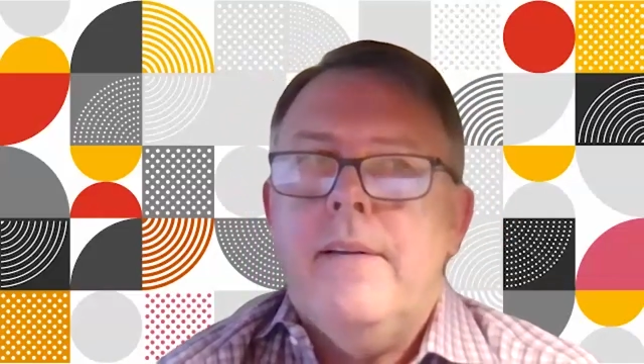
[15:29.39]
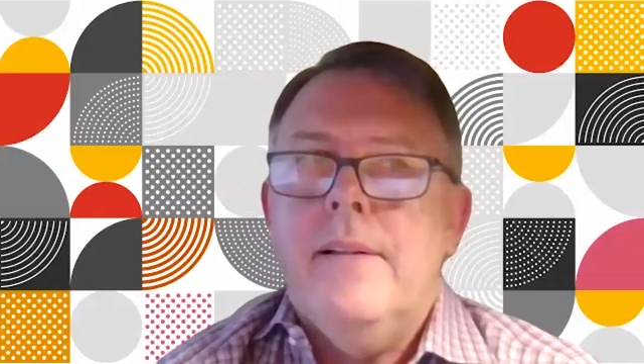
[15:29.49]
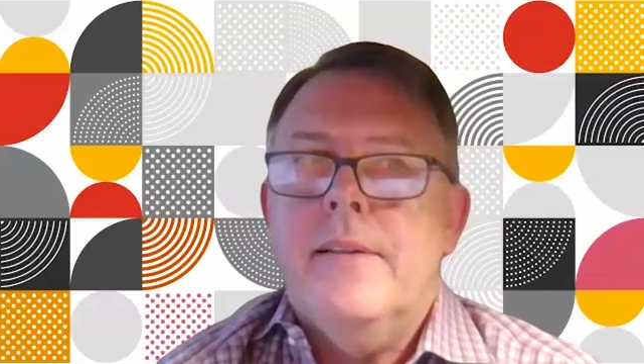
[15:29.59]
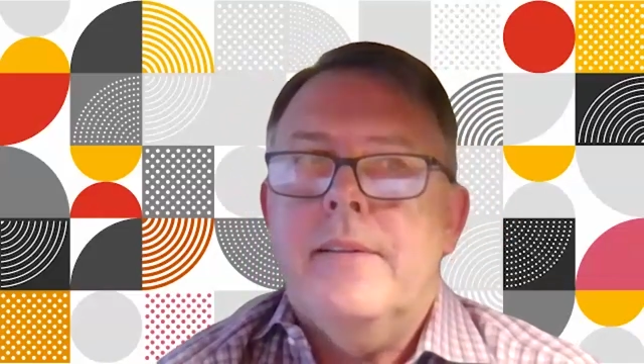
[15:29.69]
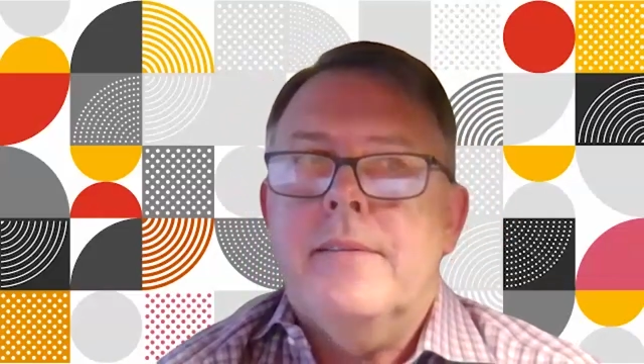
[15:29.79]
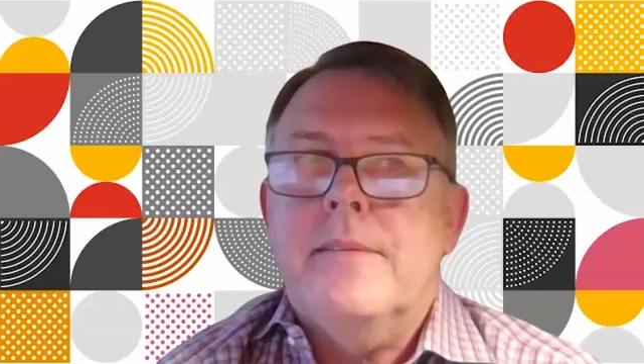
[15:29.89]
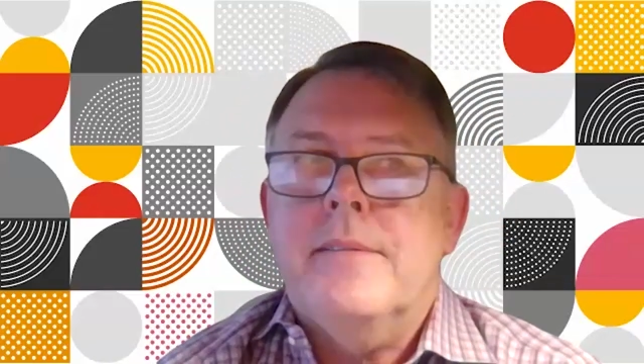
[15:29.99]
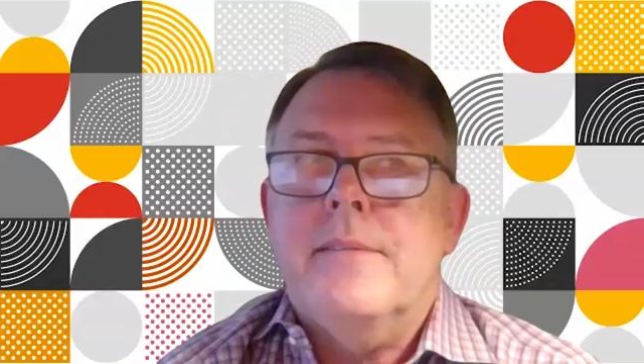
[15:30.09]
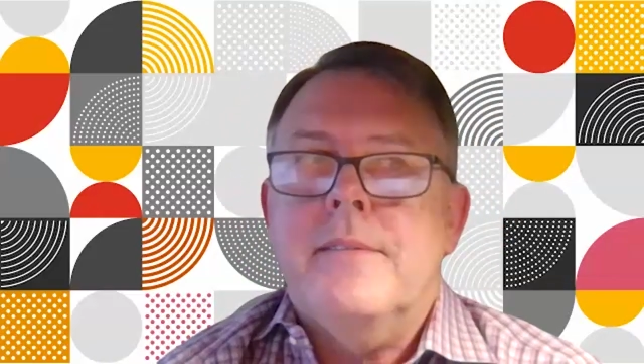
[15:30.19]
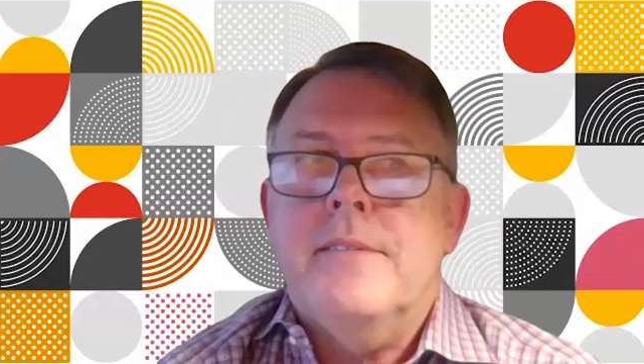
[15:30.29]

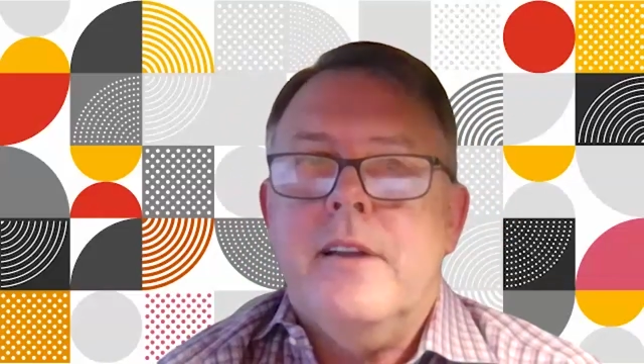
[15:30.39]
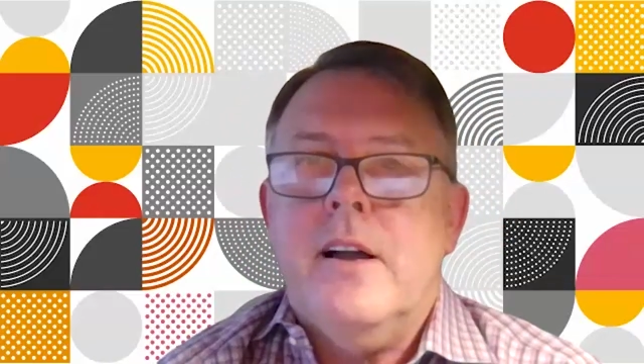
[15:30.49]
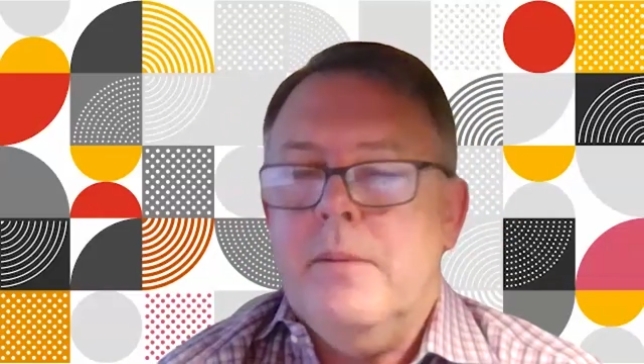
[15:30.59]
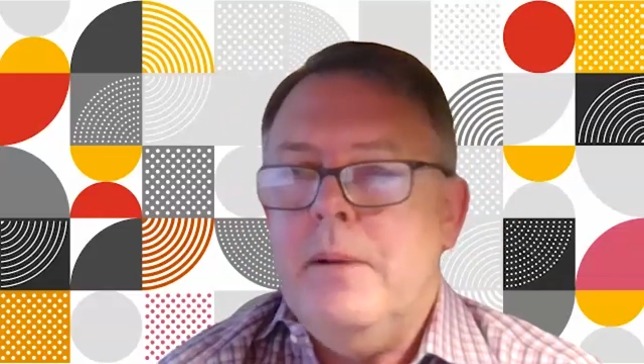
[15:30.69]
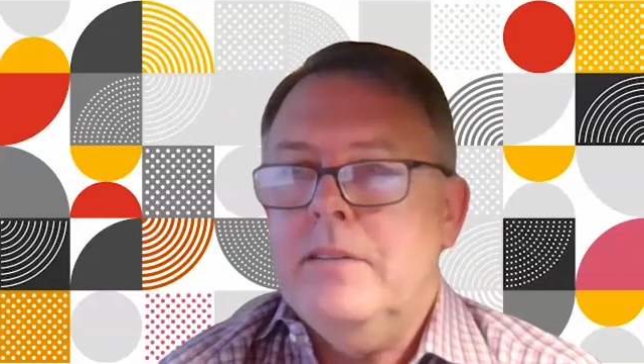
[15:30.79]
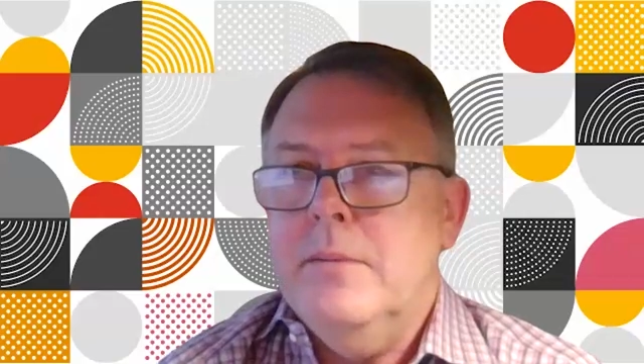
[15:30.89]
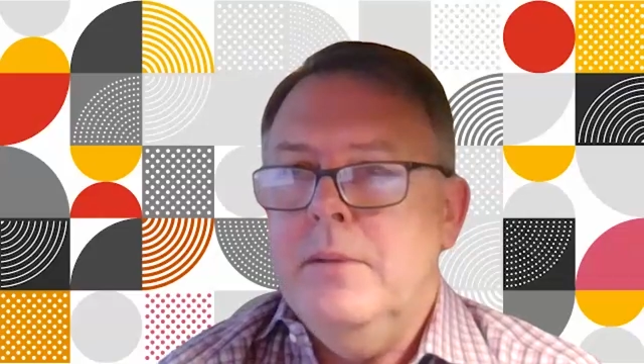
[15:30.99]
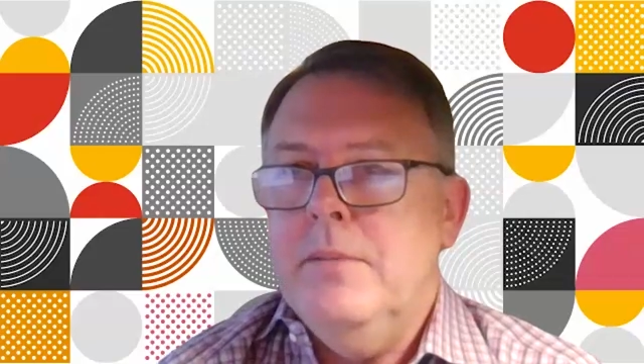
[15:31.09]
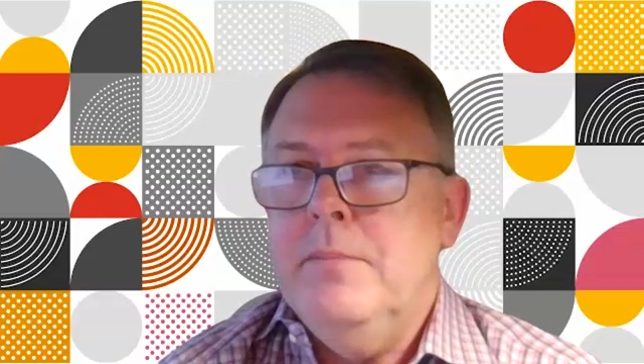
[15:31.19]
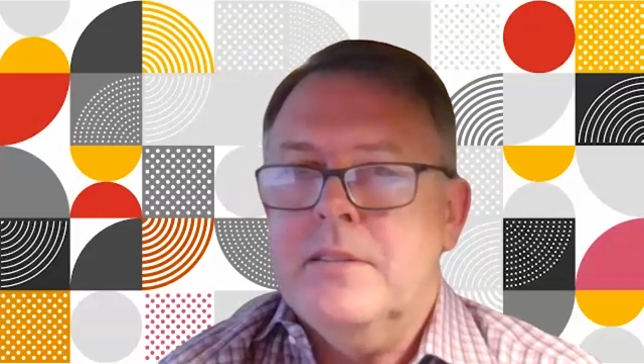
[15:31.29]
let's talk about some
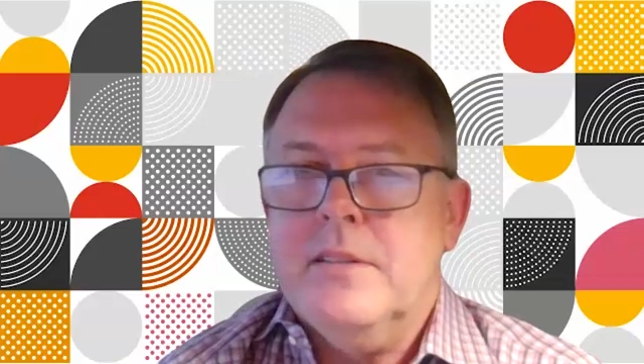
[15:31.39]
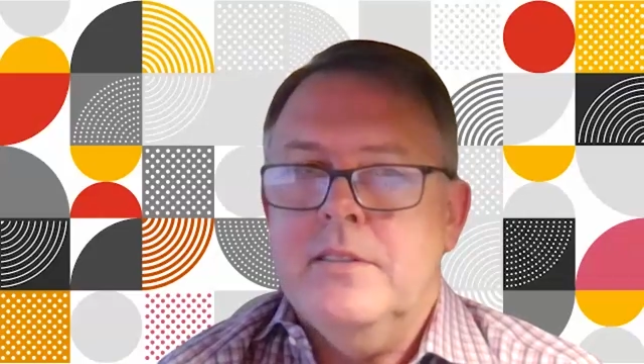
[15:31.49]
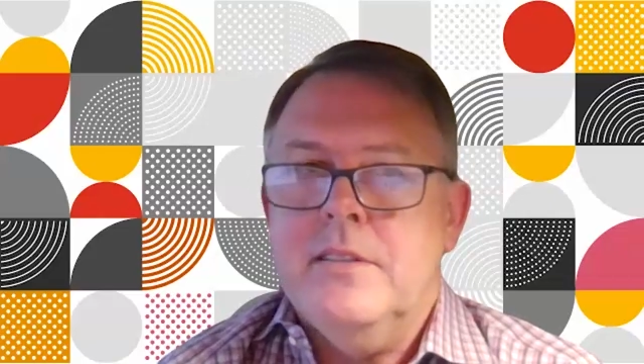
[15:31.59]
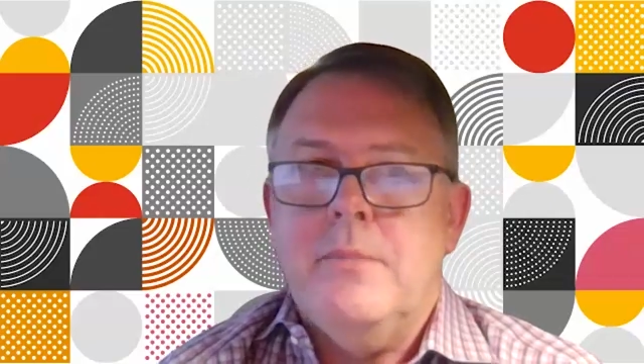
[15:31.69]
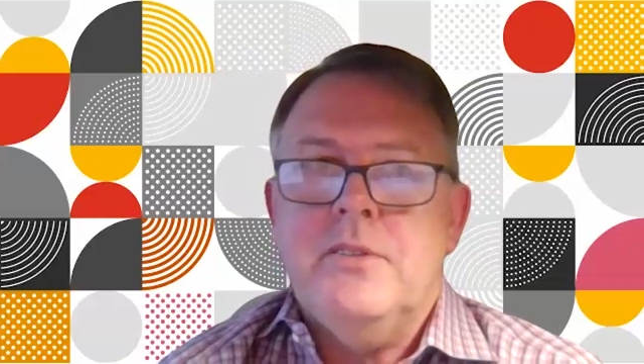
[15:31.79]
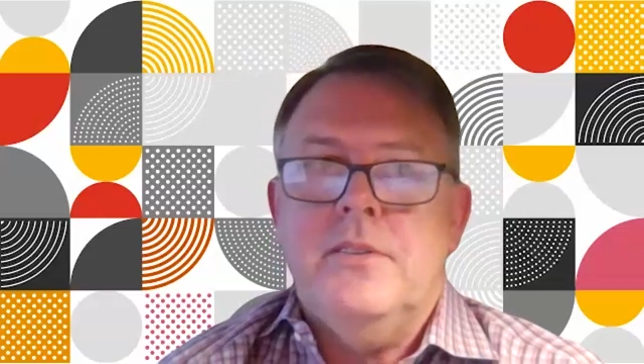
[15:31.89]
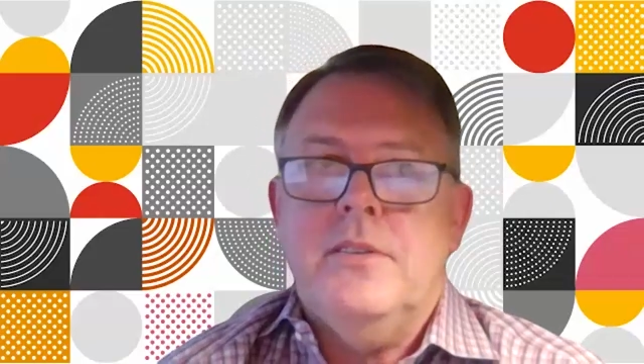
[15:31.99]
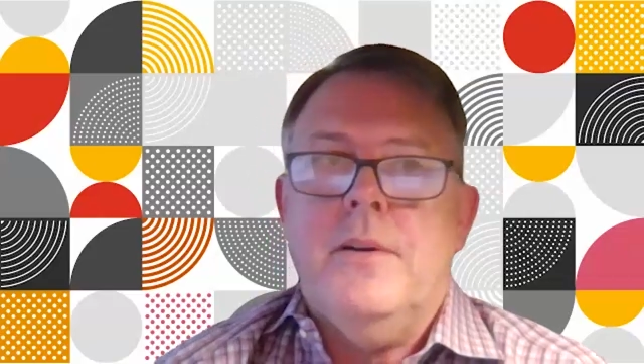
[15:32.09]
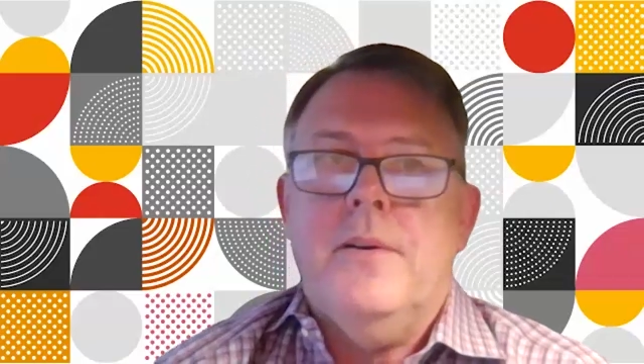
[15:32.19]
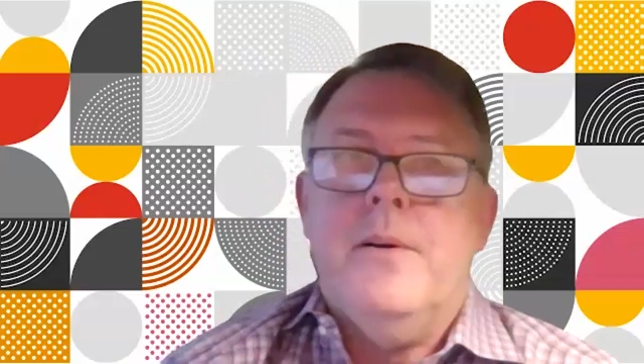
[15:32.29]
of the misconceptions here.